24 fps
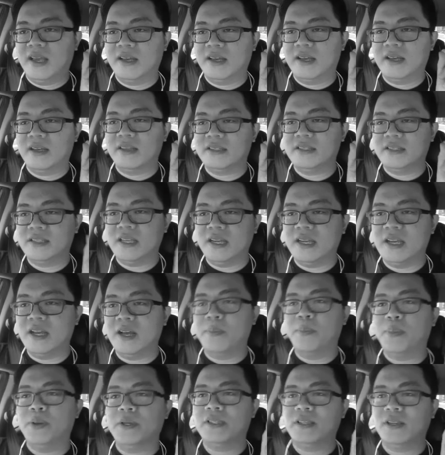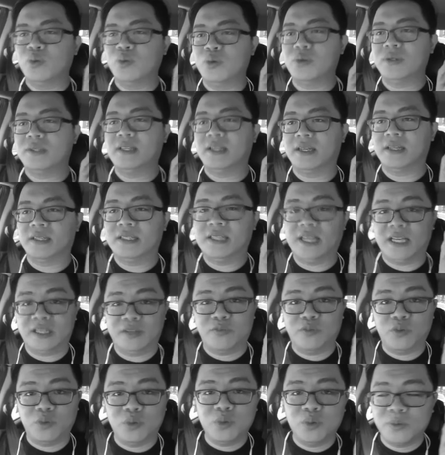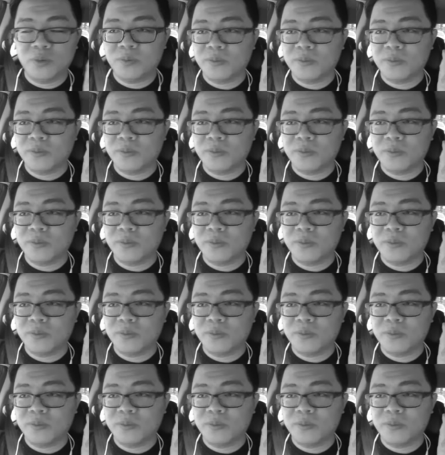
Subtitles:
a single person who's successful